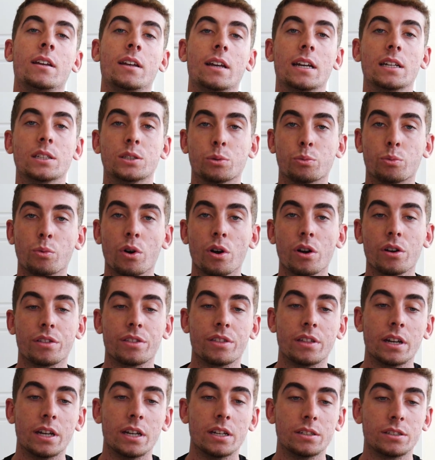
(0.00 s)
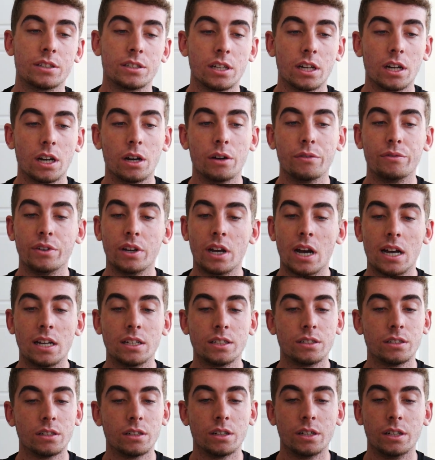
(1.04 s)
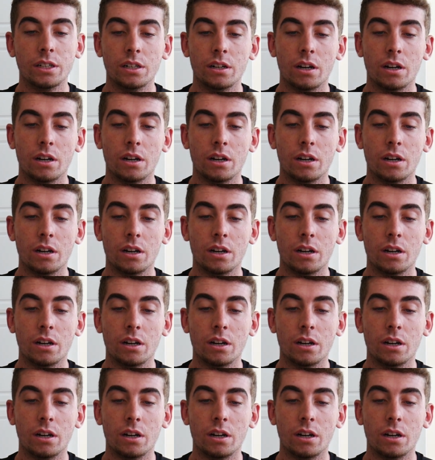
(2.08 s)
it's worth it. So if you guys are,